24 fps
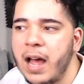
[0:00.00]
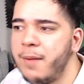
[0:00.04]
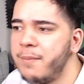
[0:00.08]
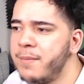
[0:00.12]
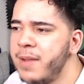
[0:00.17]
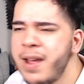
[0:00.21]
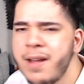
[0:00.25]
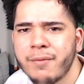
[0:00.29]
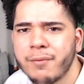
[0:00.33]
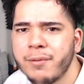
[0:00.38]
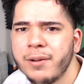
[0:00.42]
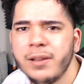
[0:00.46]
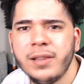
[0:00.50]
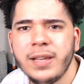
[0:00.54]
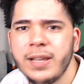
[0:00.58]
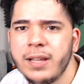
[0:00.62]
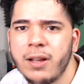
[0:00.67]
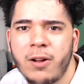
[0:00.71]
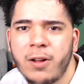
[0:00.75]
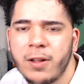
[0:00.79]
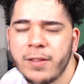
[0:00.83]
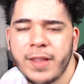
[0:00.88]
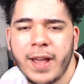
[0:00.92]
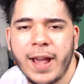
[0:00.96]
I'm not really
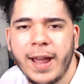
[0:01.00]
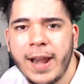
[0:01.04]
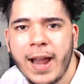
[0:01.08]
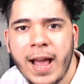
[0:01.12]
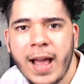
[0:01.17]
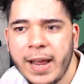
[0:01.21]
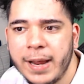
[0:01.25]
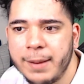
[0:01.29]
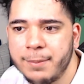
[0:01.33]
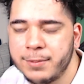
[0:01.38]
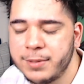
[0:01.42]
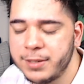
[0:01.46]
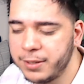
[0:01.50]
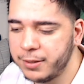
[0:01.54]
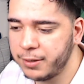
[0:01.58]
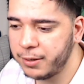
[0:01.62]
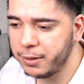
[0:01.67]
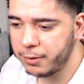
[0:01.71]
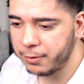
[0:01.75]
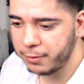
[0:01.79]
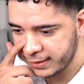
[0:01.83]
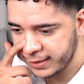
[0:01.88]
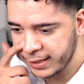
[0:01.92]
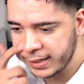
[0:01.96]
all that hyped. You
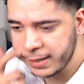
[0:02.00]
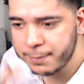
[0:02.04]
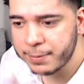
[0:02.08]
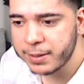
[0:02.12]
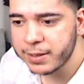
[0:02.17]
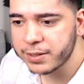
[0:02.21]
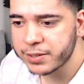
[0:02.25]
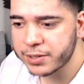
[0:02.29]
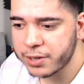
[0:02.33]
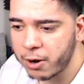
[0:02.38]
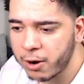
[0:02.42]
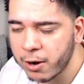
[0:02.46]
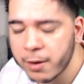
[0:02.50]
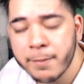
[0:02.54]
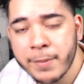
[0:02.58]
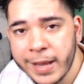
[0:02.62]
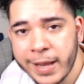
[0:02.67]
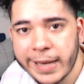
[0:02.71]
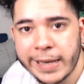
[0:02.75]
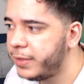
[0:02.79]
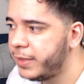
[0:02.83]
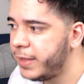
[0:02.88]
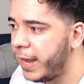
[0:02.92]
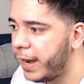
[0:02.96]
know, demons are
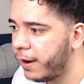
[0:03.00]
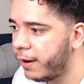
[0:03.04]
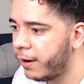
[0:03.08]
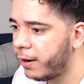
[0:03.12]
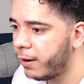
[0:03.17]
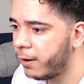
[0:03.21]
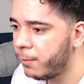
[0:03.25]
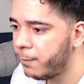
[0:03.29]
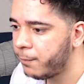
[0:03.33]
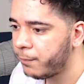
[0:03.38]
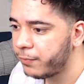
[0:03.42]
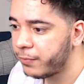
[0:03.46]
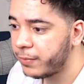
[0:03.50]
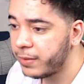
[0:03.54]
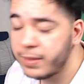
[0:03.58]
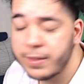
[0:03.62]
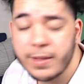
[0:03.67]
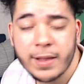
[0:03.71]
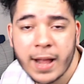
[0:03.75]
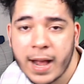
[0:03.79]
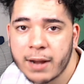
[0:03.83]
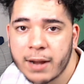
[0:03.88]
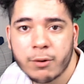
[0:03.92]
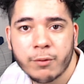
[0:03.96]
mid. They're
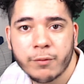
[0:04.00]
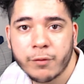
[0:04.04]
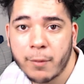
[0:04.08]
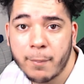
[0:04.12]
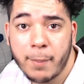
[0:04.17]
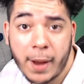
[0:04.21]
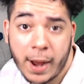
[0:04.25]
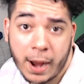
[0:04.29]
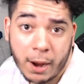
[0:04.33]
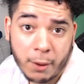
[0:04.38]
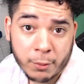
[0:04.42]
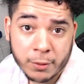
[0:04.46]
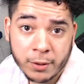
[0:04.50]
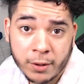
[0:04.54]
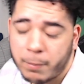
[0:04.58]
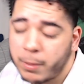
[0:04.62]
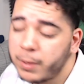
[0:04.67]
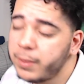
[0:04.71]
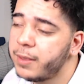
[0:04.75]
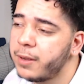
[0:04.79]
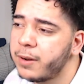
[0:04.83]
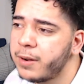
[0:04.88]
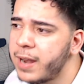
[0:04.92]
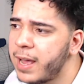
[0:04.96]
not overpowered,
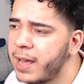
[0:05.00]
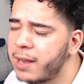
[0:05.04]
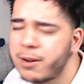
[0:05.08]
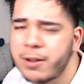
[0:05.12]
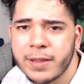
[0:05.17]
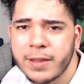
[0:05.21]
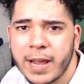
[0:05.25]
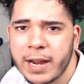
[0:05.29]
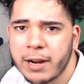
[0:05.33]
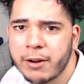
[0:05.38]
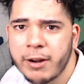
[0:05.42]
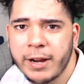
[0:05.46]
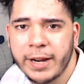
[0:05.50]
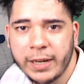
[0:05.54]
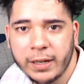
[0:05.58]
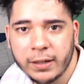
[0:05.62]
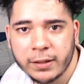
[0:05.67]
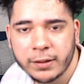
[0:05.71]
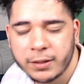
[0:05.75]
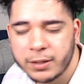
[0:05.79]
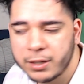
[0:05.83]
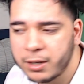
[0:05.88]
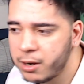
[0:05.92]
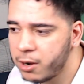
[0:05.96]
but they're not all that great.
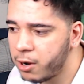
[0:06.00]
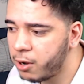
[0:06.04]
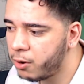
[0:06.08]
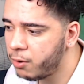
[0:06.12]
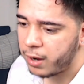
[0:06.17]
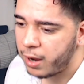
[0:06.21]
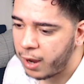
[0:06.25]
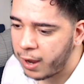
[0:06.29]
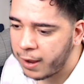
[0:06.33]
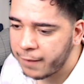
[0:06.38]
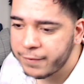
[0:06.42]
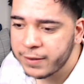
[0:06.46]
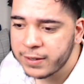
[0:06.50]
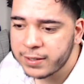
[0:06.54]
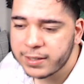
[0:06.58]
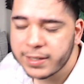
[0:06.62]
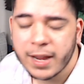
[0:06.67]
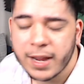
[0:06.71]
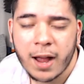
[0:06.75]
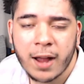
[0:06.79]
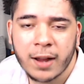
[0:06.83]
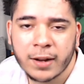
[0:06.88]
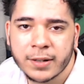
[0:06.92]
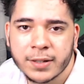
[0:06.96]
You know,
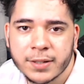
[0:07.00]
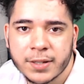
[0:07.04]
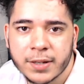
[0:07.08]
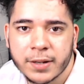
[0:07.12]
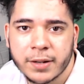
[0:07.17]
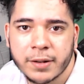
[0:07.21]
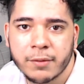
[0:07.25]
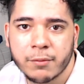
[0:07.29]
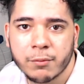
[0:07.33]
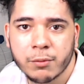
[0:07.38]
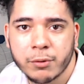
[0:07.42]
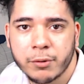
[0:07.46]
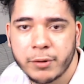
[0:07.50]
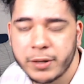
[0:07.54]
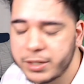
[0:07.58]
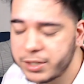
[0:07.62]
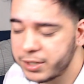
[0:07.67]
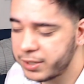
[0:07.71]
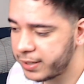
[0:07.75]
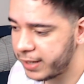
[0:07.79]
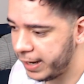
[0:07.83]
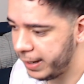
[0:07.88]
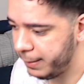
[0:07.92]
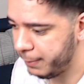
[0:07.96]
obviously Akaza and Rui
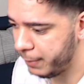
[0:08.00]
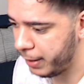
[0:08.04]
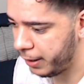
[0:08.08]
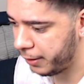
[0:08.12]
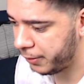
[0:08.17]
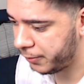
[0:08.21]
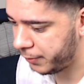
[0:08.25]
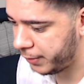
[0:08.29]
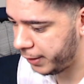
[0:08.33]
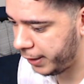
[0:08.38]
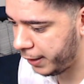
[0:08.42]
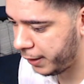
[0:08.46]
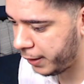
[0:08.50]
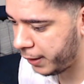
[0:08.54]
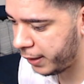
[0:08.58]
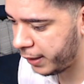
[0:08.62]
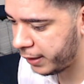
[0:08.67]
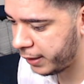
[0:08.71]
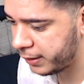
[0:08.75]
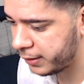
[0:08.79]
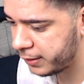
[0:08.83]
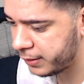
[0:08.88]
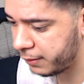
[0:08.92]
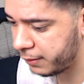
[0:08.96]
just came out, and